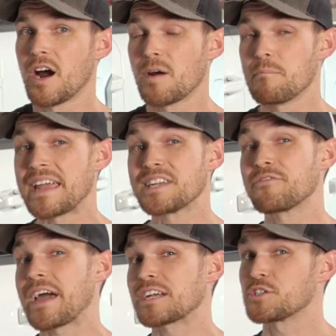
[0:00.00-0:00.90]
are
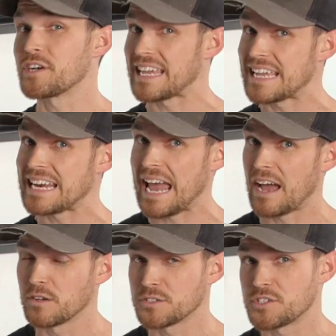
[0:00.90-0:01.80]
manufactured
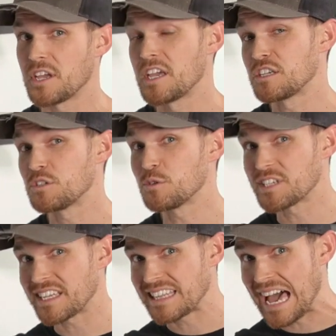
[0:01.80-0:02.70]
in-house
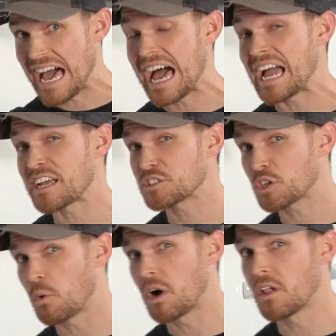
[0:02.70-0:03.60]
using the
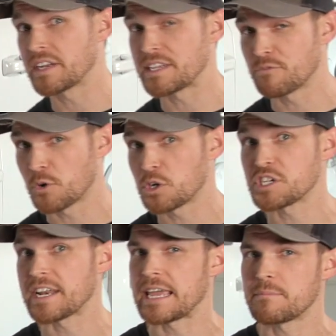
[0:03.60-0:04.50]
highest quality
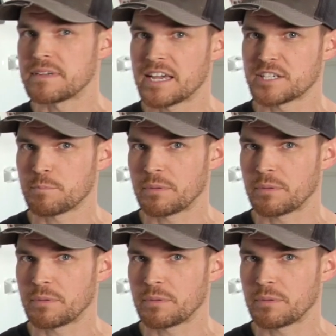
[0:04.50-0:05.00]
virgin ABS